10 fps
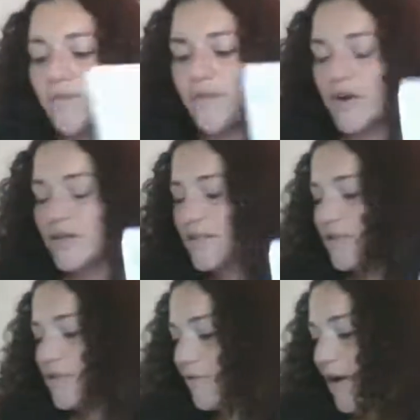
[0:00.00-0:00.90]
of our
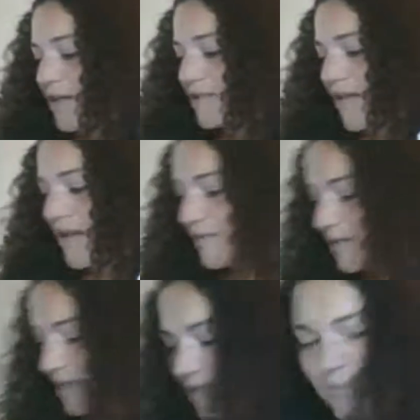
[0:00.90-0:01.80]
teacher friends gave
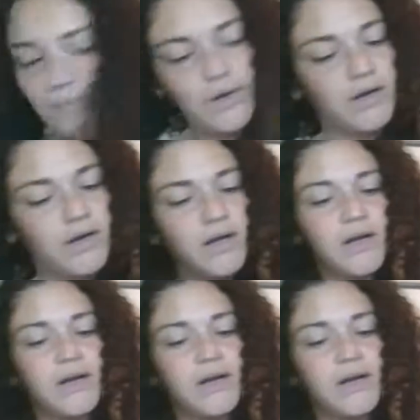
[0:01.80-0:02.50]
us this book,